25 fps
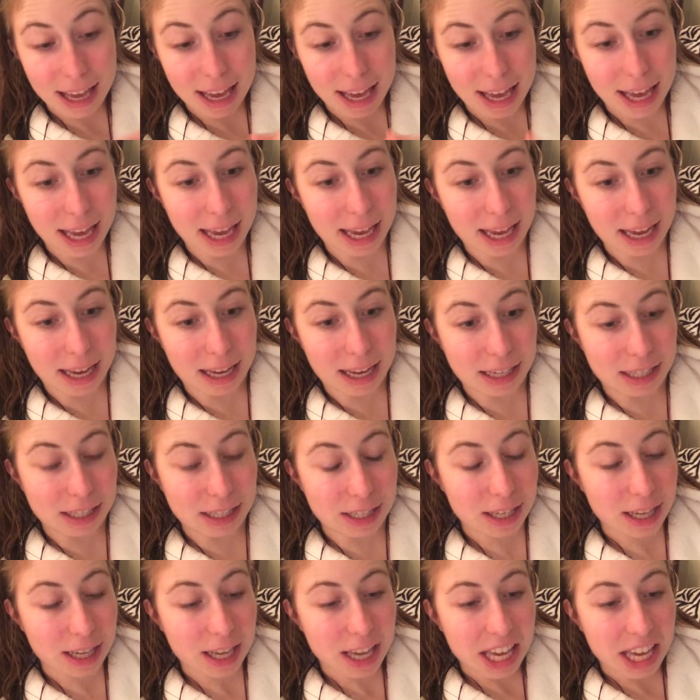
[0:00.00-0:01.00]

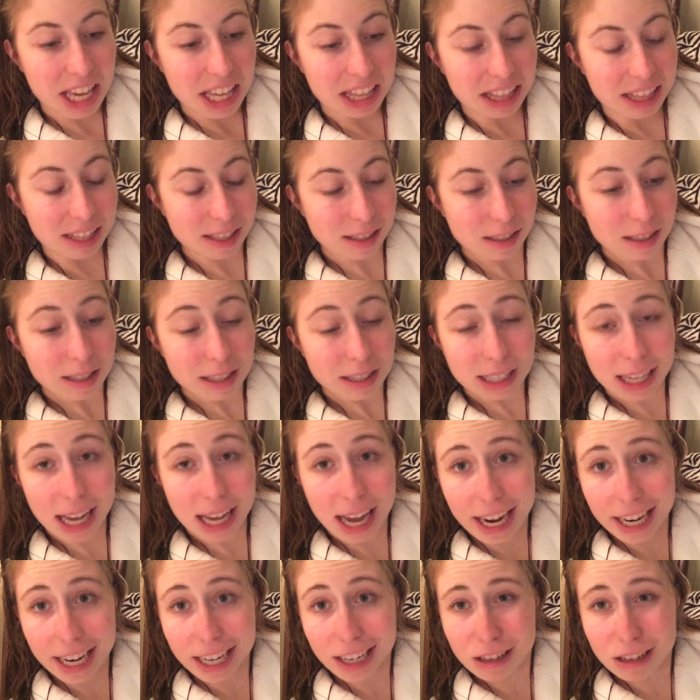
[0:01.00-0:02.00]
And this is
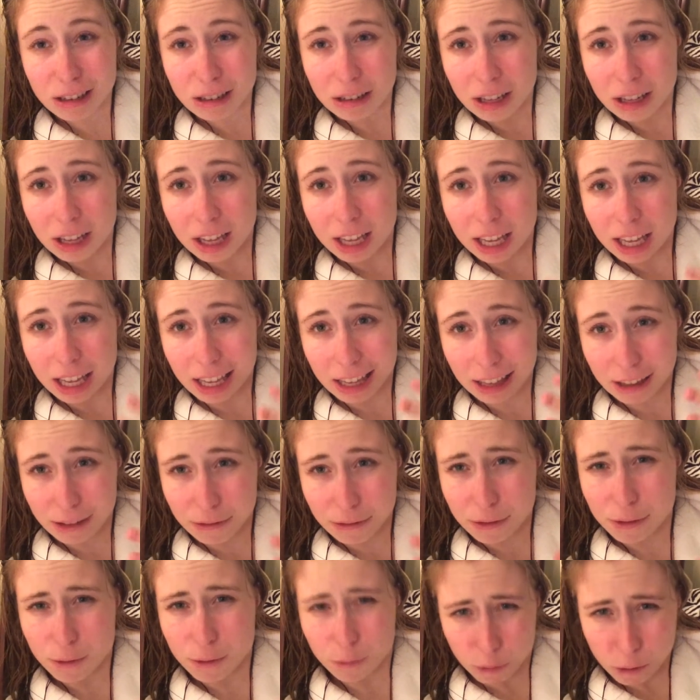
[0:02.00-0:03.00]
kind of,
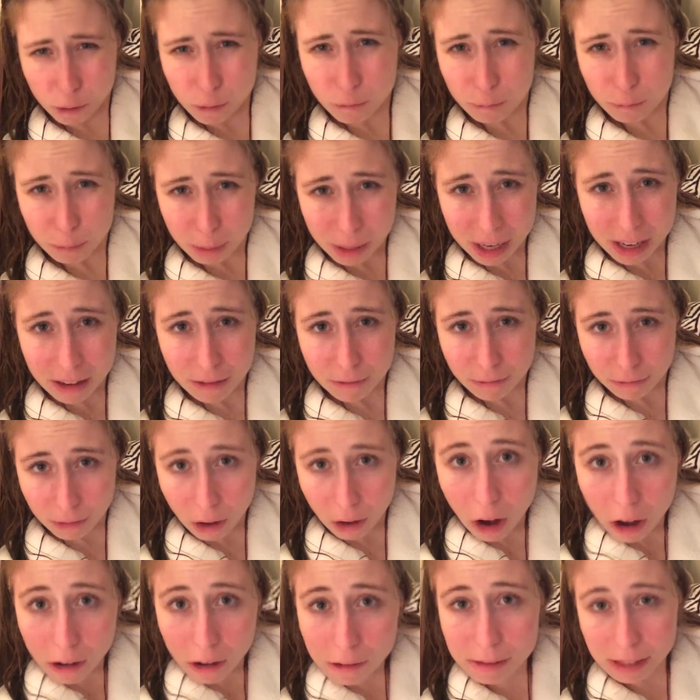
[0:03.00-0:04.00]
if, if you've been
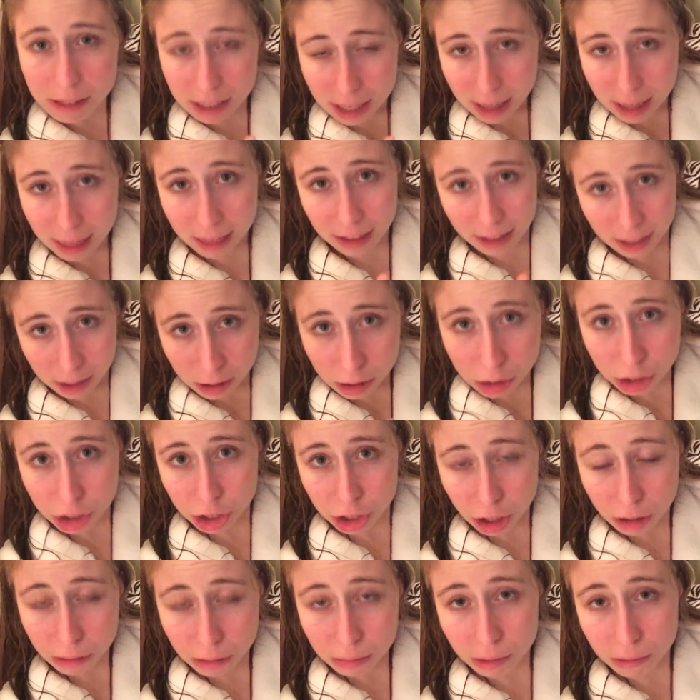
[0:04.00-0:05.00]
involved in a theater
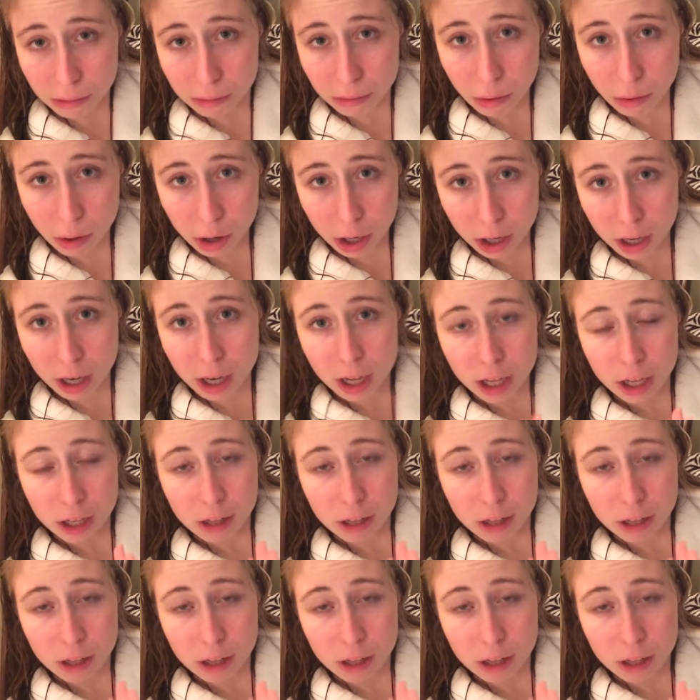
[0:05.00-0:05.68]
show before,